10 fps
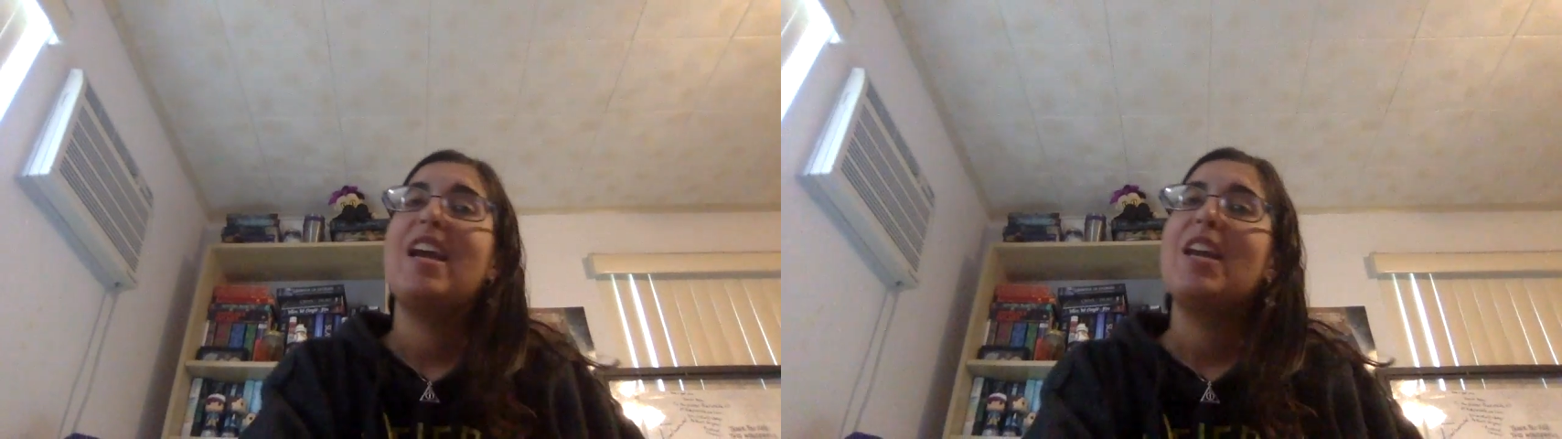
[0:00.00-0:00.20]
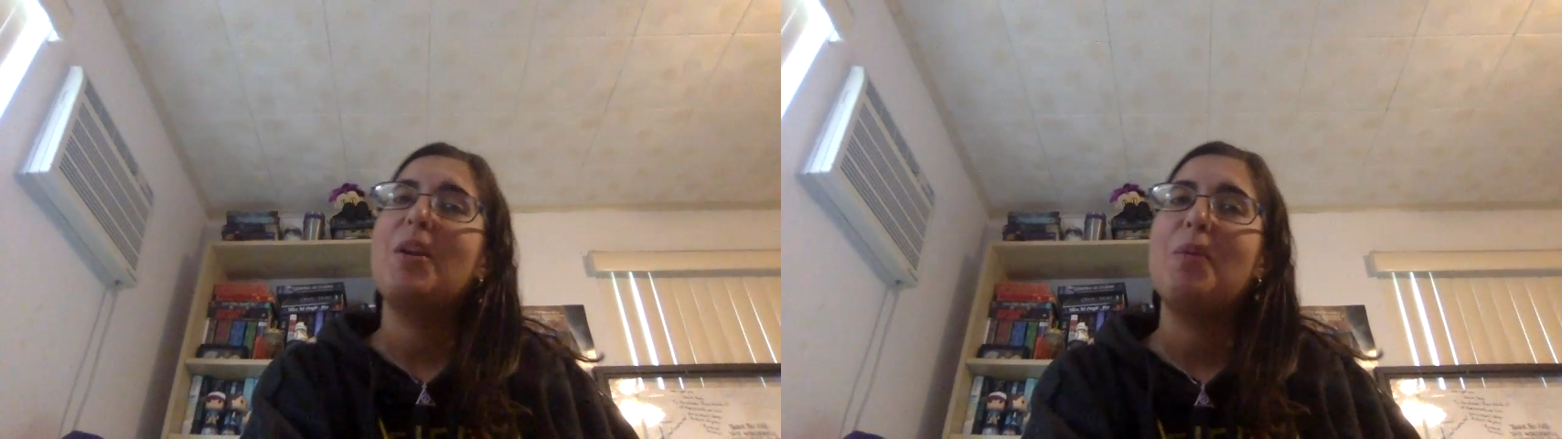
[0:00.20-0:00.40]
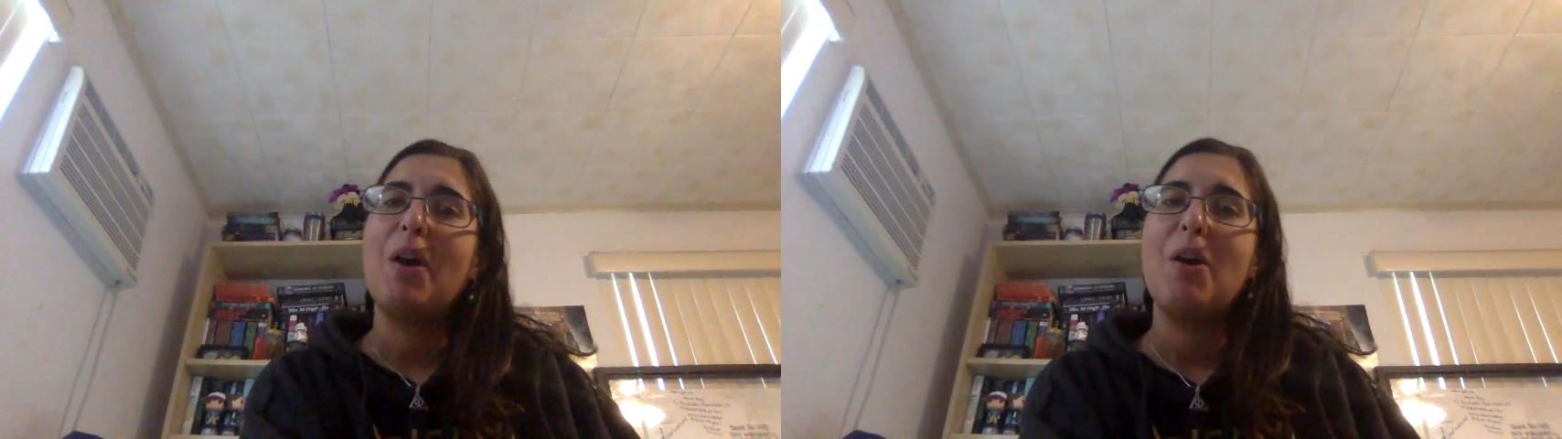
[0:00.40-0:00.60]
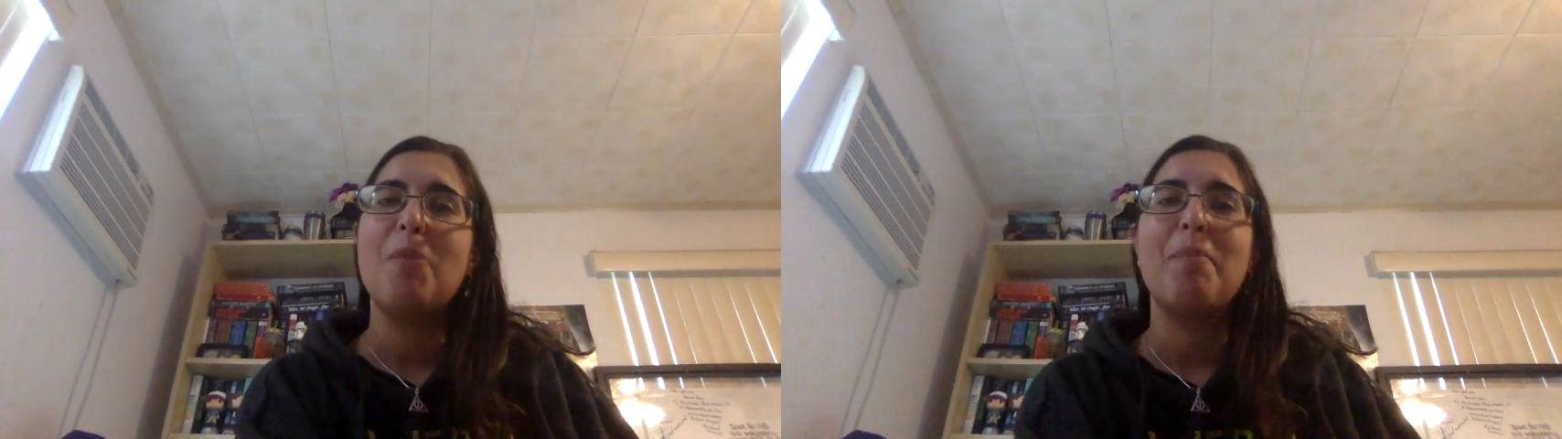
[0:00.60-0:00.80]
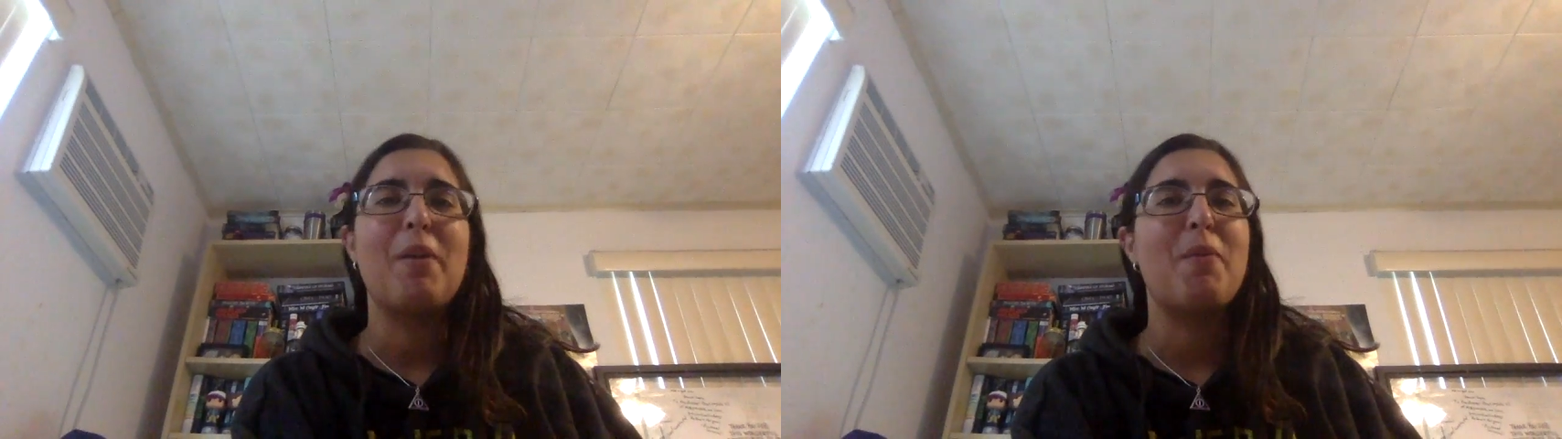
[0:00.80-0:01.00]
you know
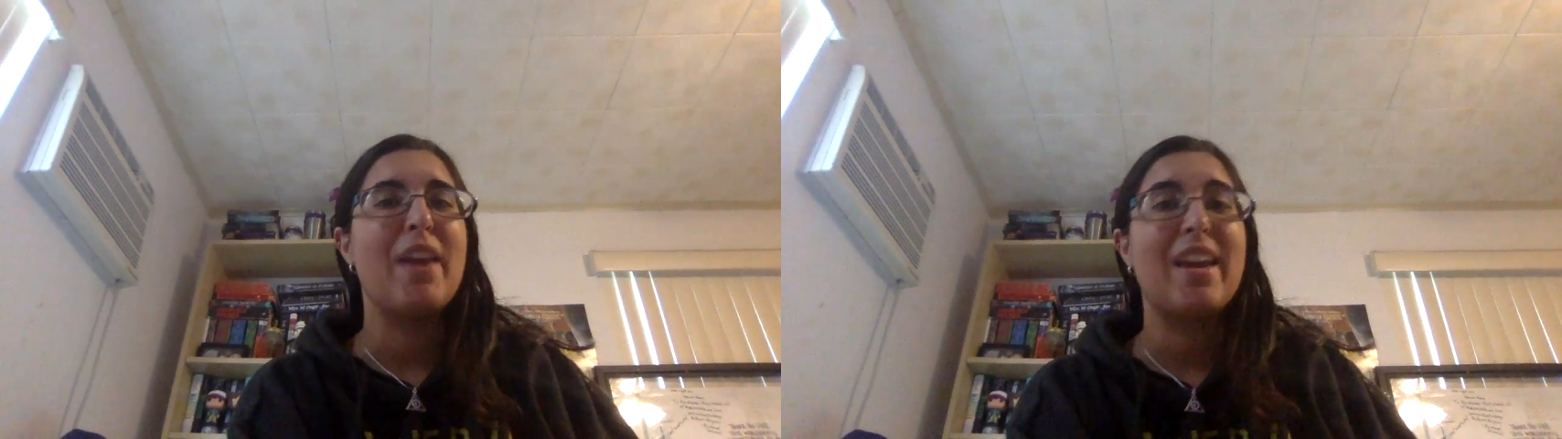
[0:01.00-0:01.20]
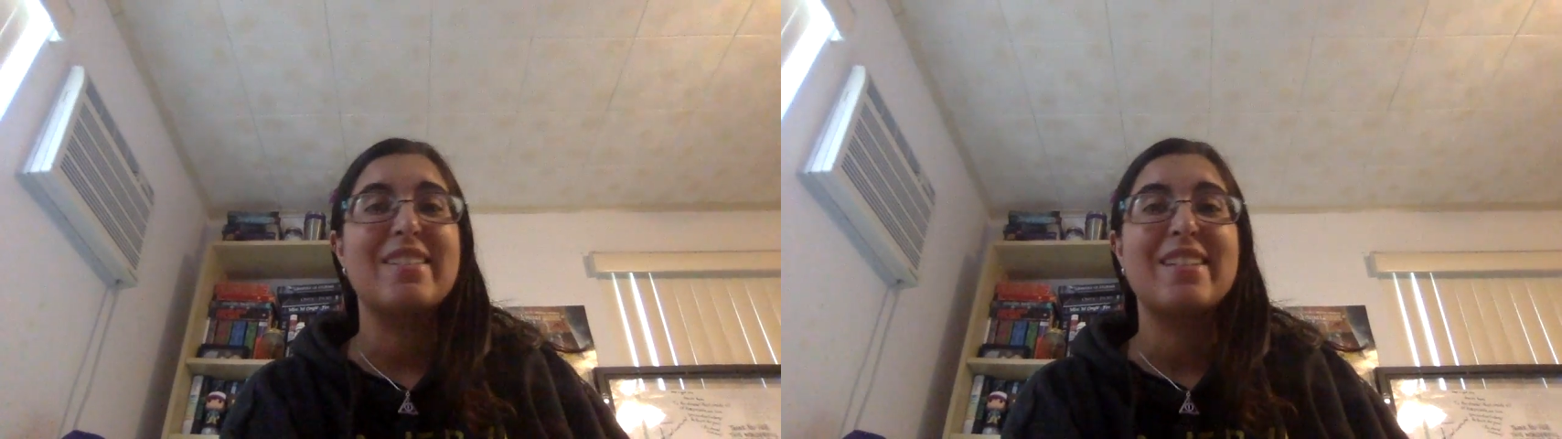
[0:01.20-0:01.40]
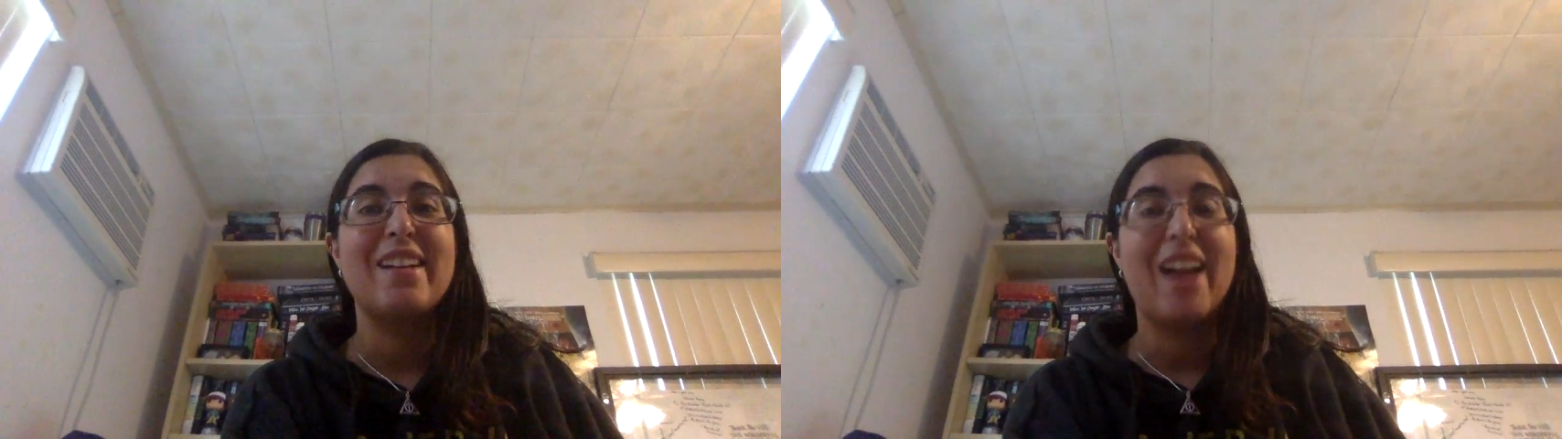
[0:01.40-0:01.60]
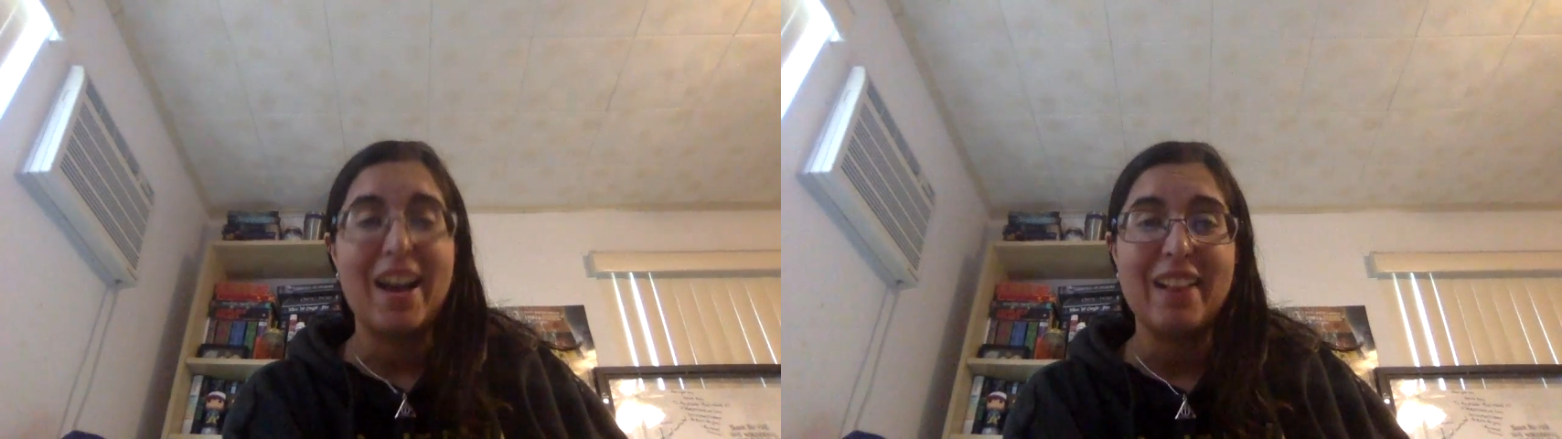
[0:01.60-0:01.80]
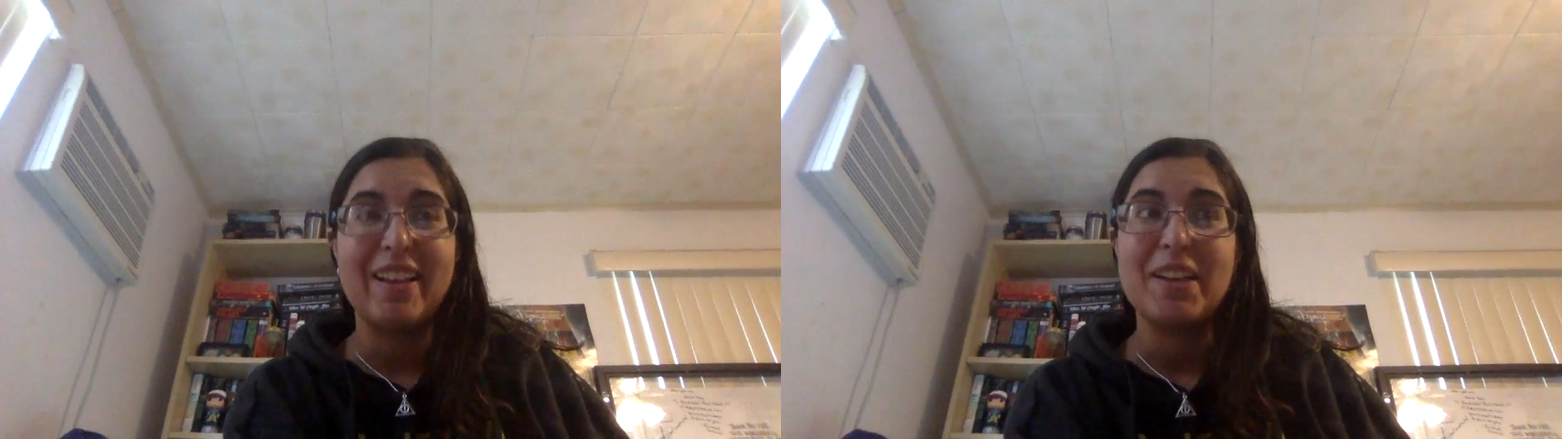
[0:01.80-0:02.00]
my week did not
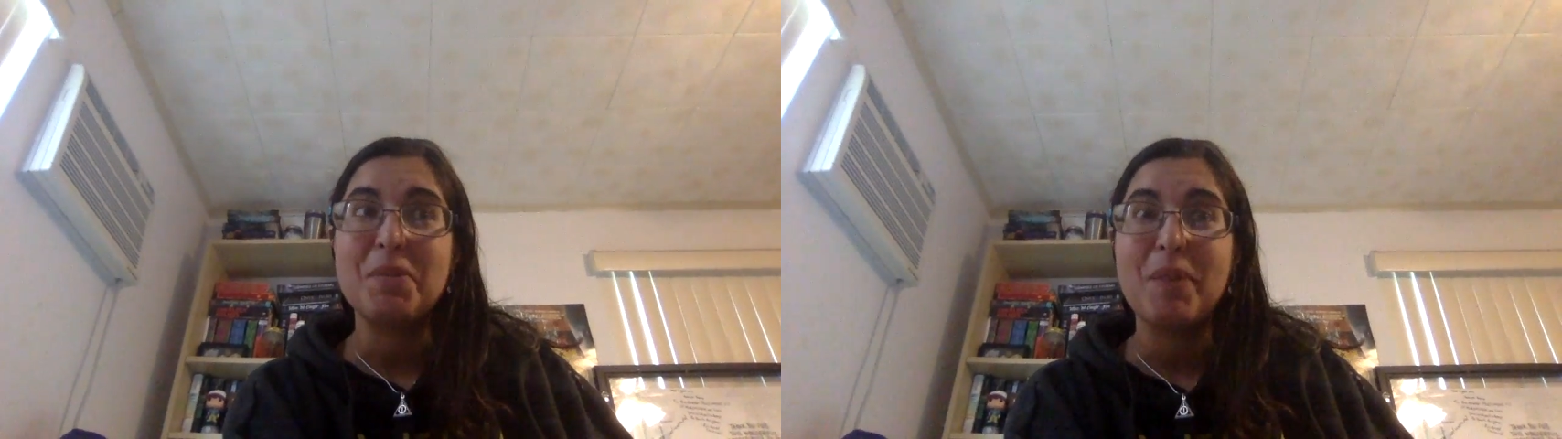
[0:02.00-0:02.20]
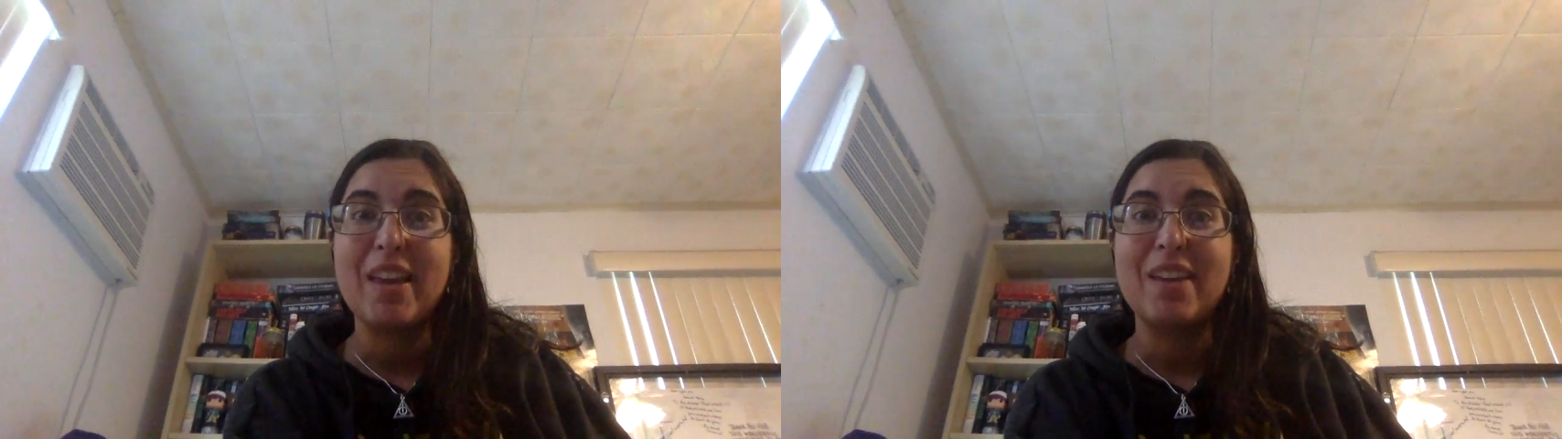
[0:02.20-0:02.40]
last week